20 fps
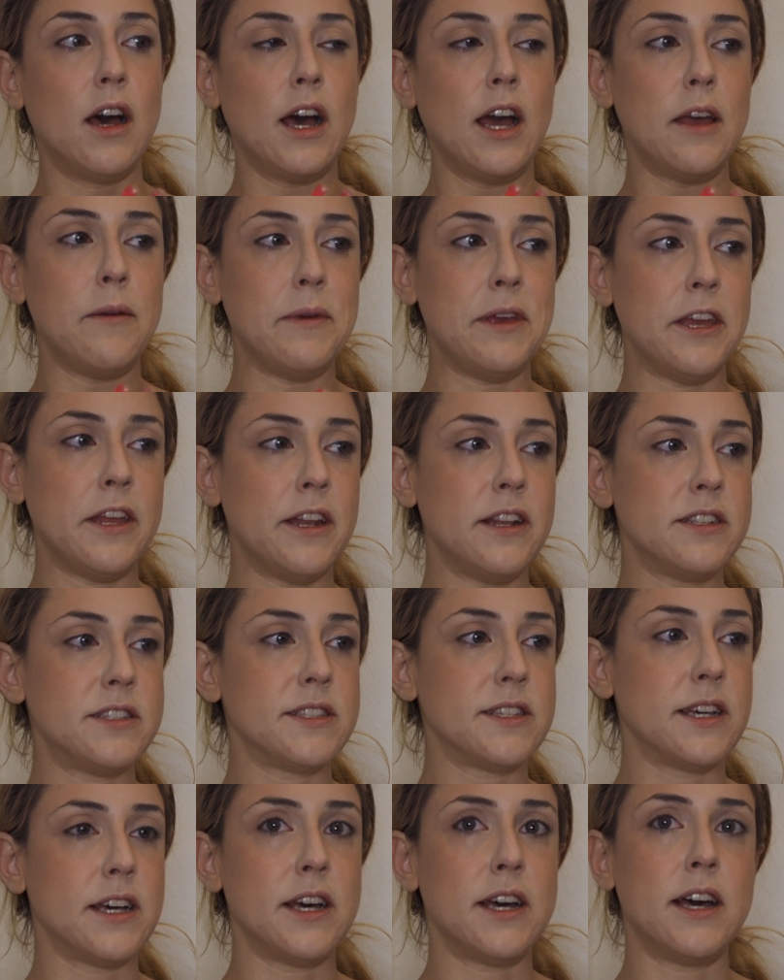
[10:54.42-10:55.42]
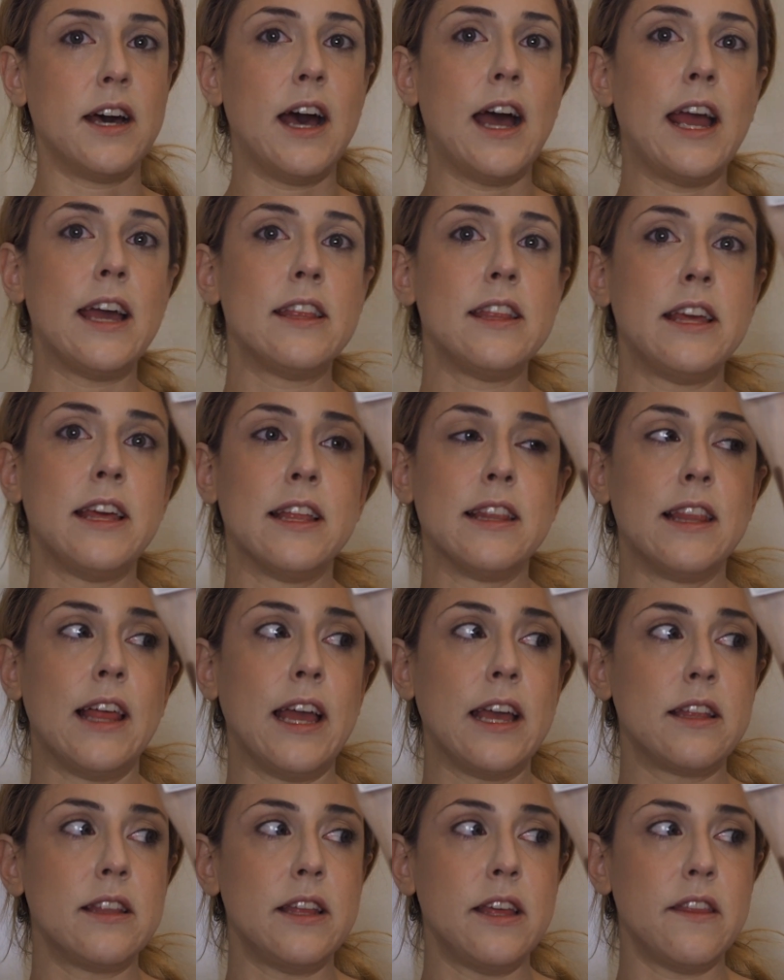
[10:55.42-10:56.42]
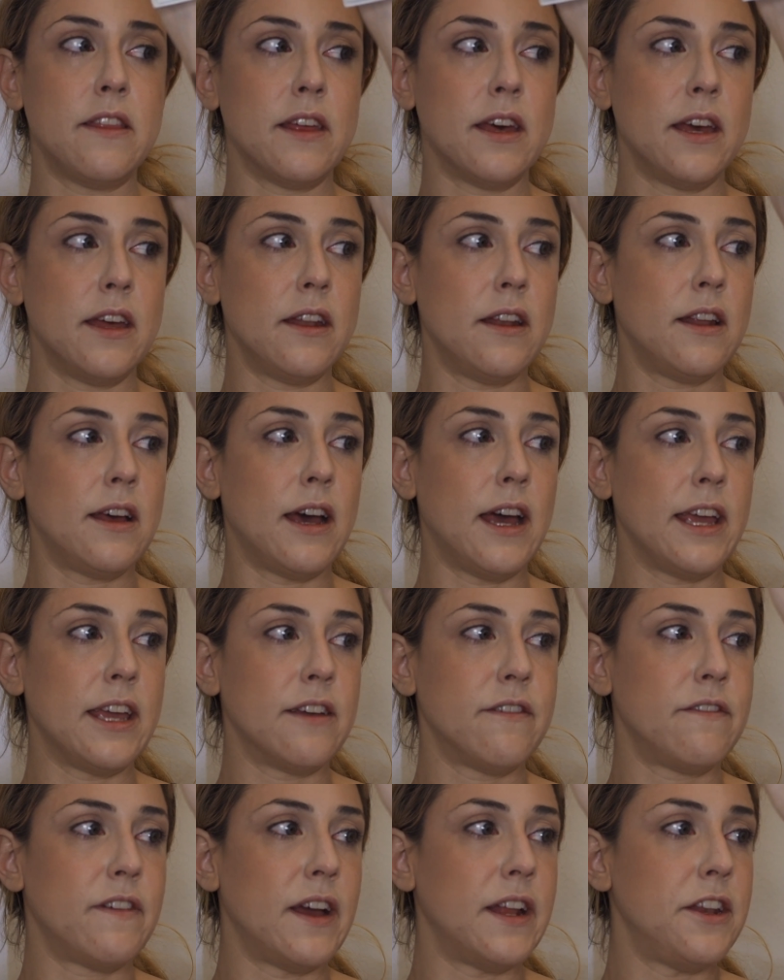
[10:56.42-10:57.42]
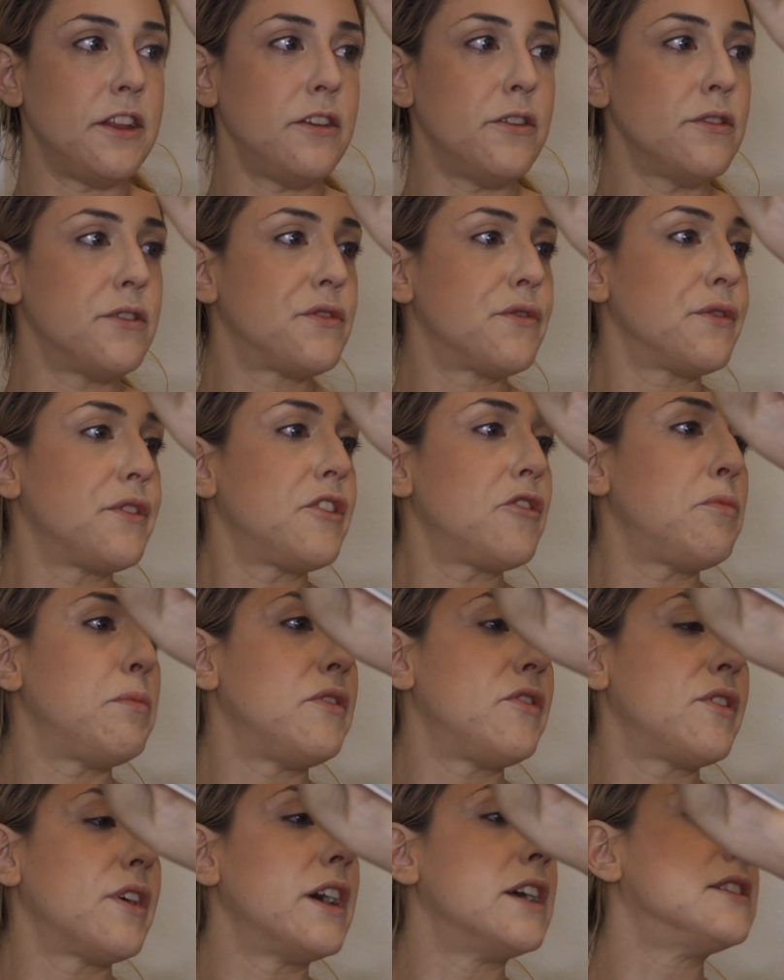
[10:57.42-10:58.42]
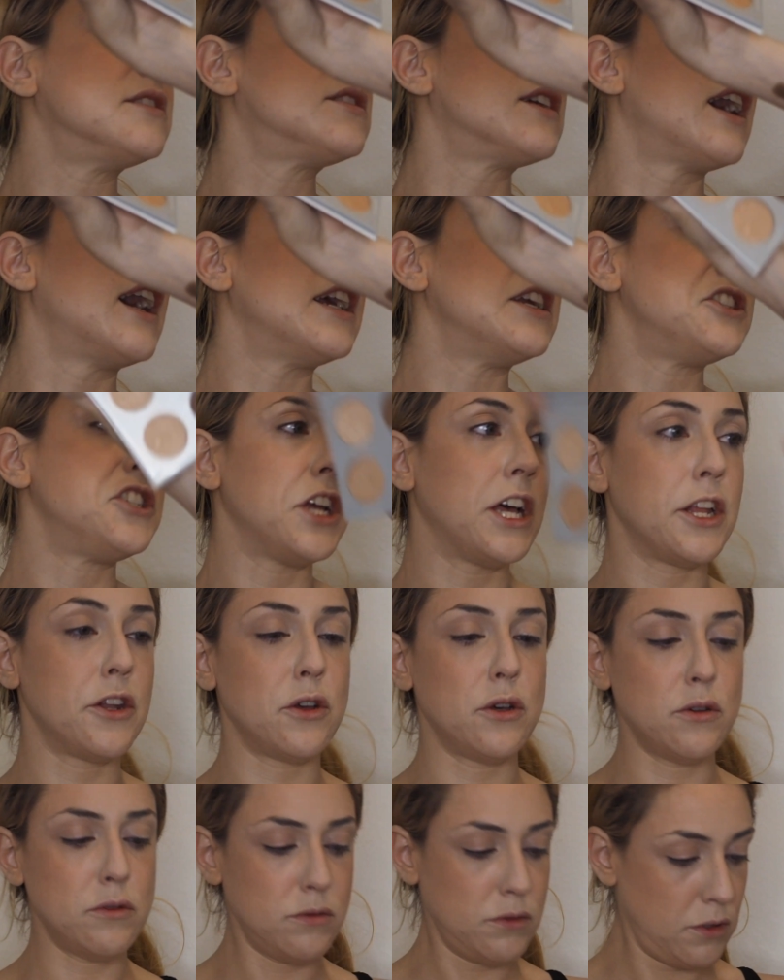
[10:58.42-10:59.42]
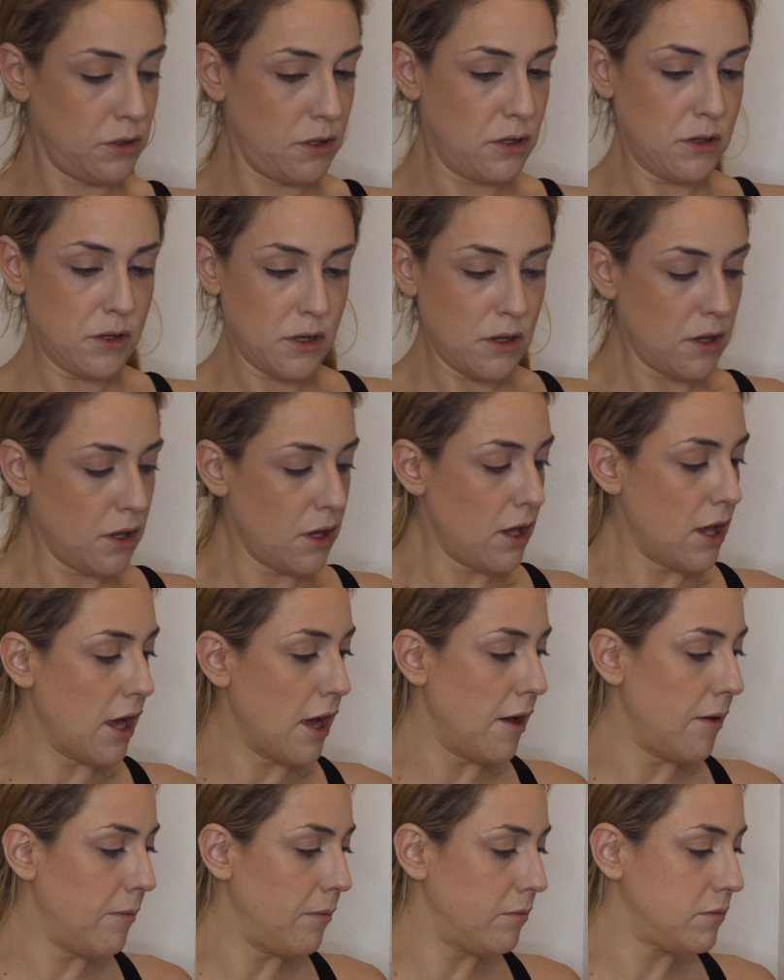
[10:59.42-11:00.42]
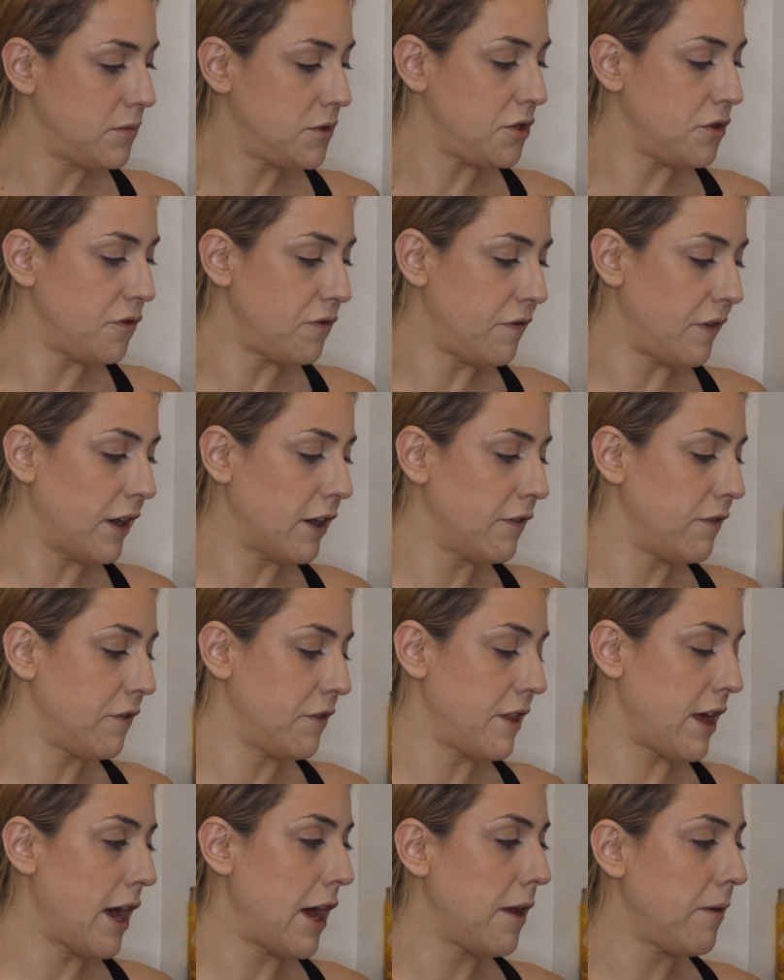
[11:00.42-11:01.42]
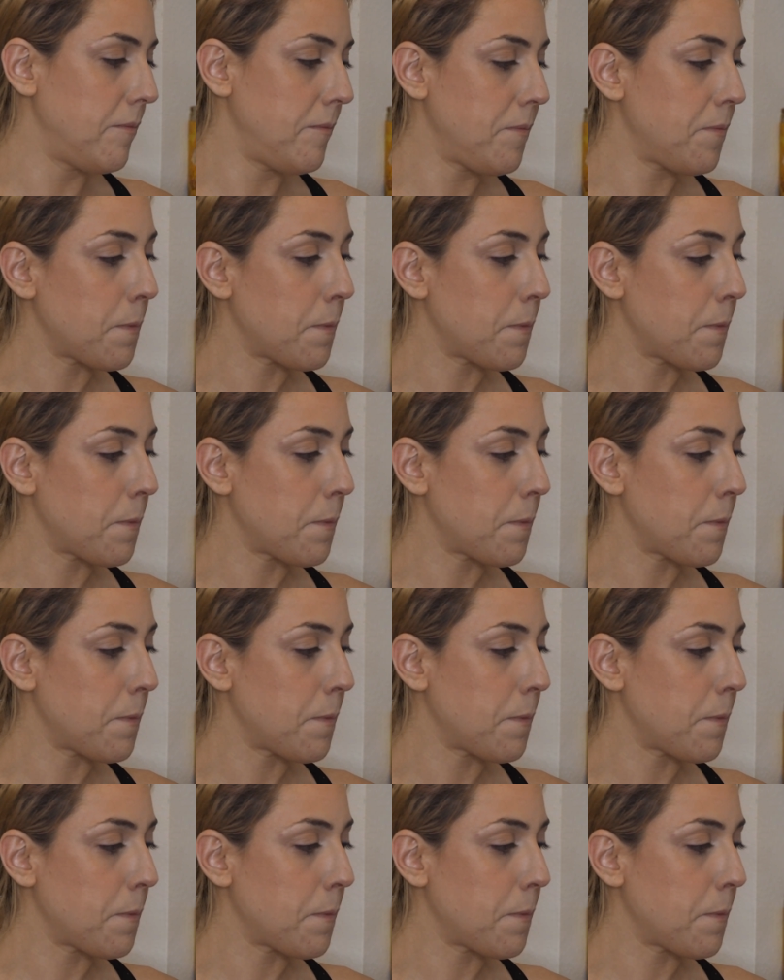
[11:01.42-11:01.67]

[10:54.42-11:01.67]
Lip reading: I mean, it's highly unlikely that I could find a use for this besides eyeshadow. Too fair for that.